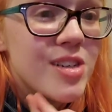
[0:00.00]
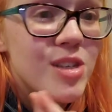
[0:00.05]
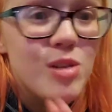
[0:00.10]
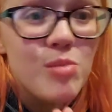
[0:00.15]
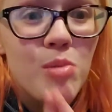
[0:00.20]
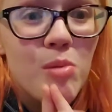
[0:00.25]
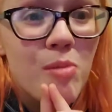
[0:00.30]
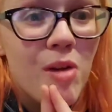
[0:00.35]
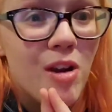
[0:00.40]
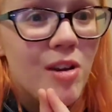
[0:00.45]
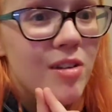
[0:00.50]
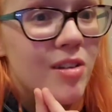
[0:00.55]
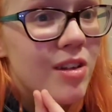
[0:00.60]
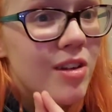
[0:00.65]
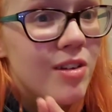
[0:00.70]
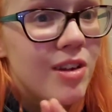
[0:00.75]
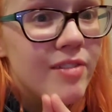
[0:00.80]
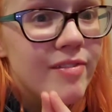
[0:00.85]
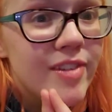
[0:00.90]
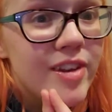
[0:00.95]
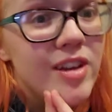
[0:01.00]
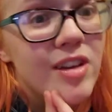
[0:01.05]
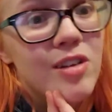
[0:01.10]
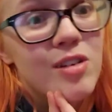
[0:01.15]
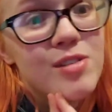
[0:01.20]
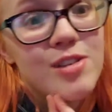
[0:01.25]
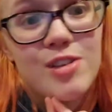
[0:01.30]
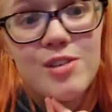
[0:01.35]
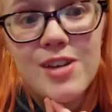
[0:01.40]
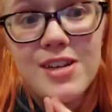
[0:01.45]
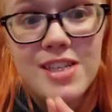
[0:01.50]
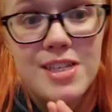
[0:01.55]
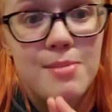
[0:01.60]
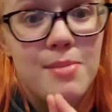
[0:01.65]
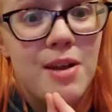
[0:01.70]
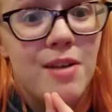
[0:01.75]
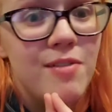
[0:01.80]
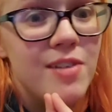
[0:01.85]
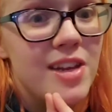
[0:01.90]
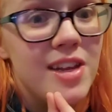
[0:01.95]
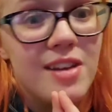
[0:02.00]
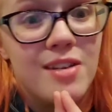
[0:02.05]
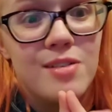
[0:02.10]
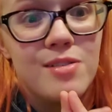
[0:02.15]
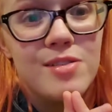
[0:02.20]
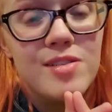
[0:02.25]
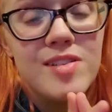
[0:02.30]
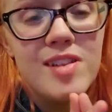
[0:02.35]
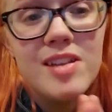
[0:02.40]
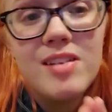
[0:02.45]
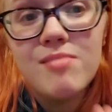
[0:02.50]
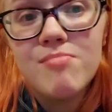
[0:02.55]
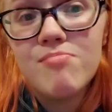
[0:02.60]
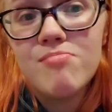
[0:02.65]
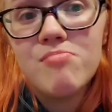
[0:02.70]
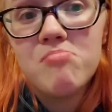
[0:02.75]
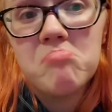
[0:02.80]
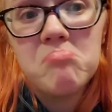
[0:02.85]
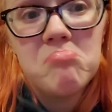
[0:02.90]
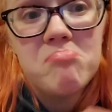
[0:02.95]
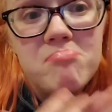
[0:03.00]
Super Mario Logan videos or SML videos, then